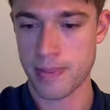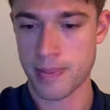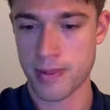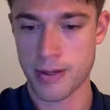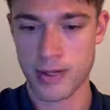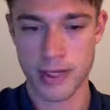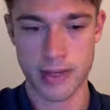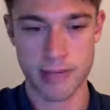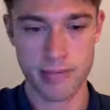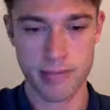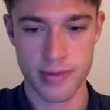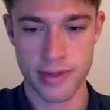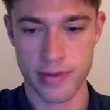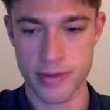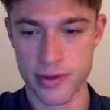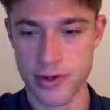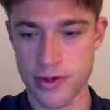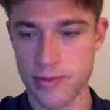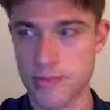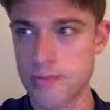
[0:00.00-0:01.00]
Okay, there
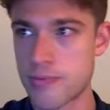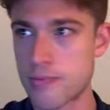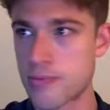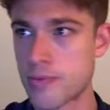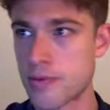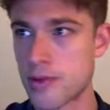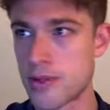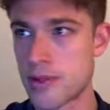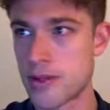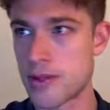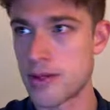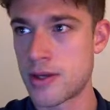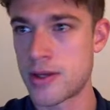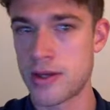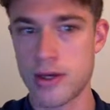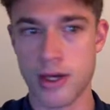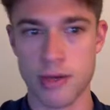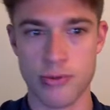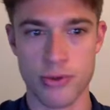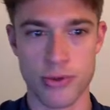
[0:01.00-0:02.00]
we go.
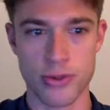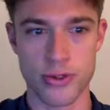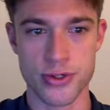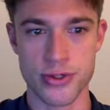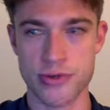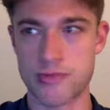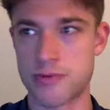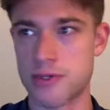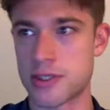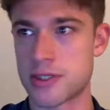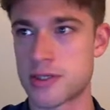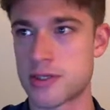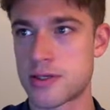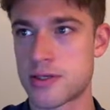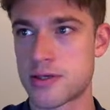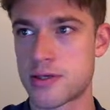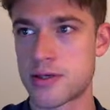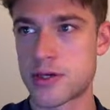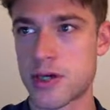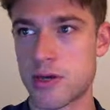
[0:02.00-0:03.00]
I probably should have just
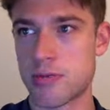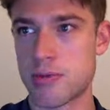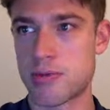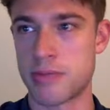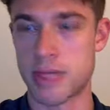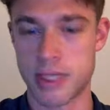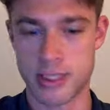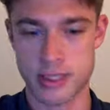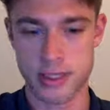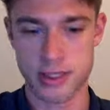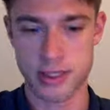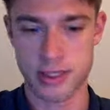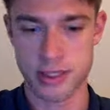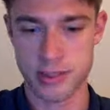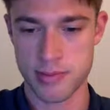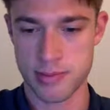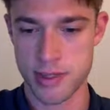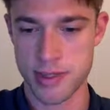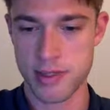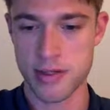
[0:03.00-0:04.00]
copy pasted this,
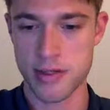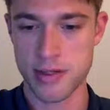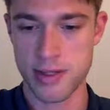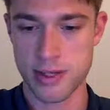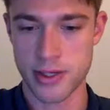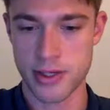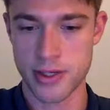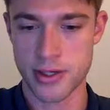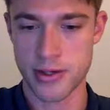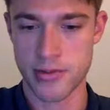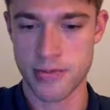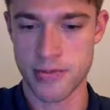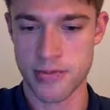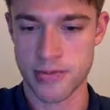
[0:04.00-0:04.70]
but there you go.